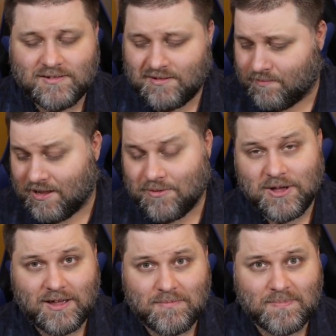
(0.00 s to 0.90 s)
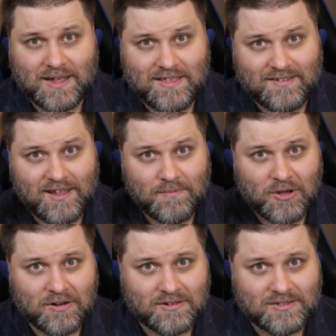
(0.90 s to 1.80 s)
And by the way, buy these damn
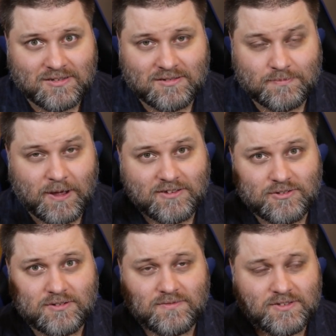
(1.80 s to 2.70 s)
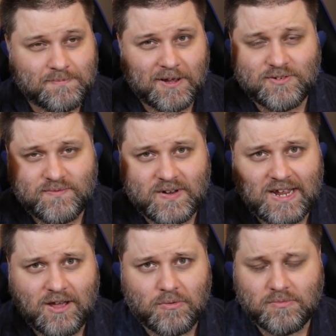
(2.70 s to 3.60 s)
cards. Sponsored sponsored
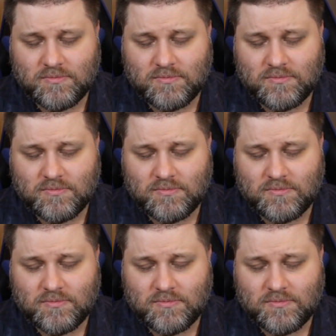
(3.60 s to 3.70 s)
video.